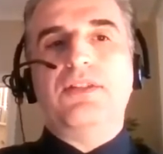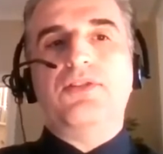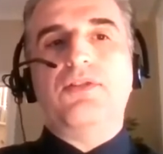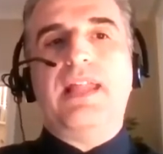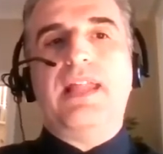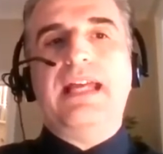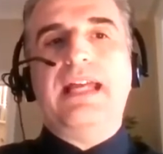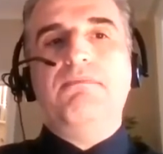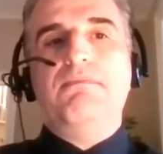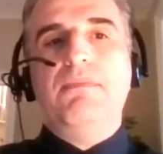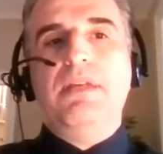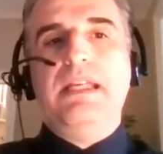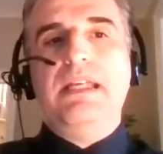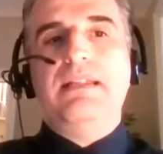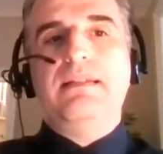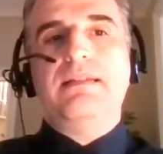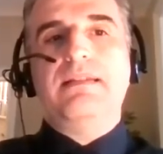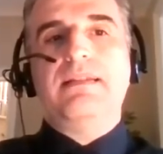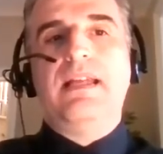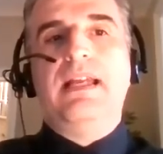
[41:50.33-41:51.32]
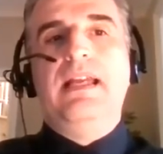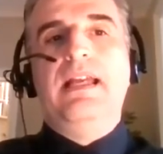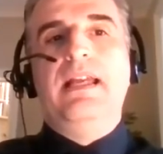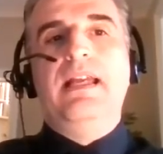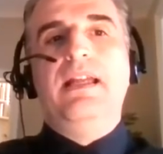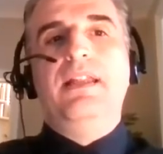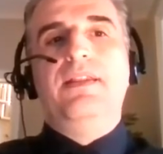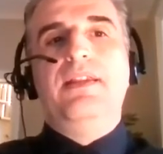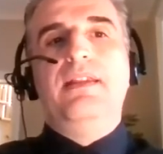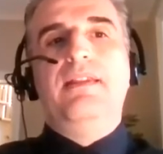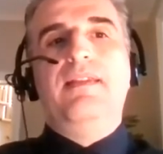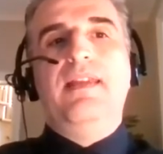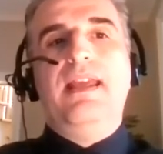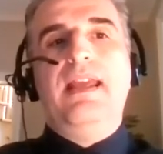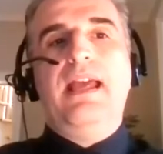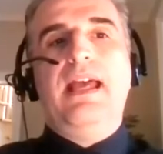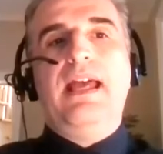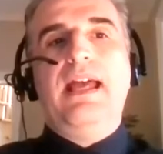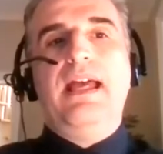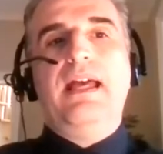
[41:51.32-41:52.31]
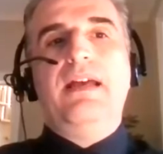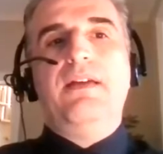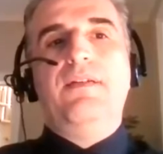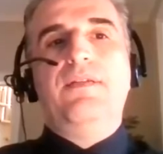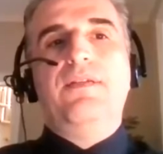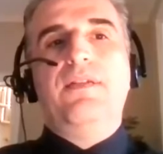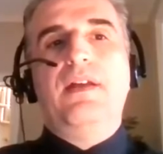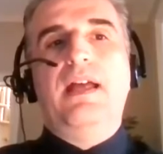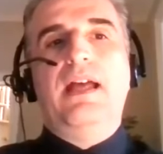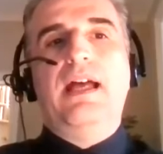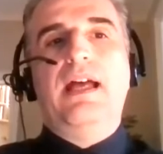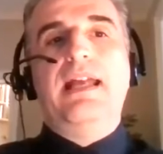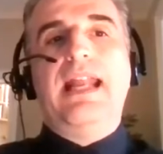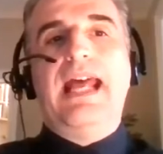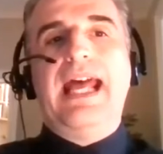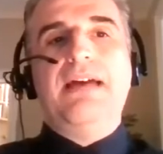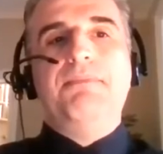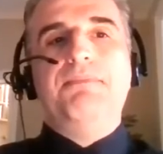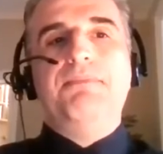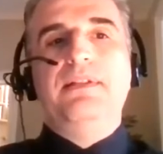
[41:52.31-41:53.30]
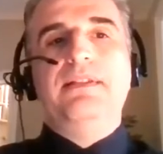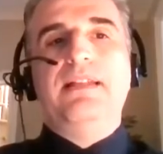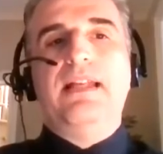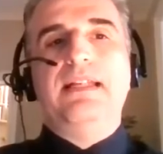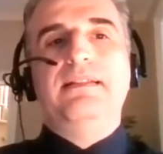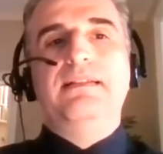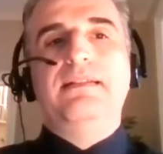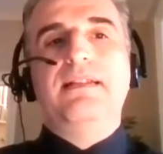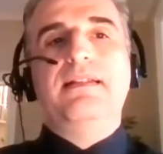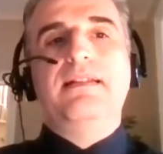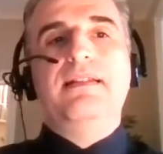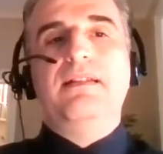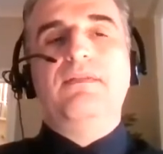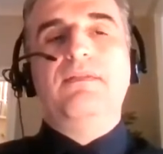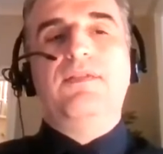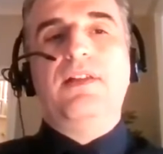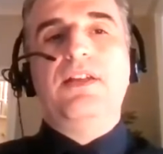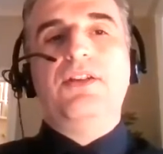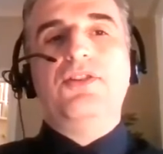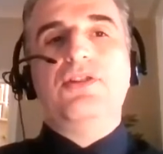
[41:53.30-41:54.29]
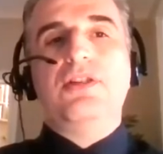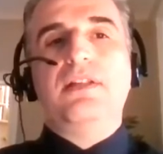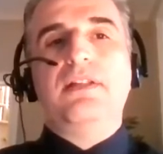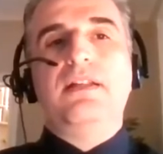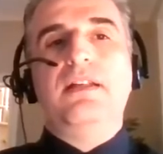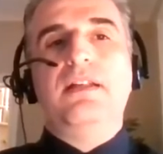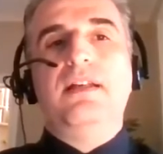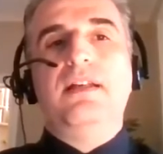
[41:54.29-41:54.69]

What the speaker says: So that means that they have an appetite to see inflation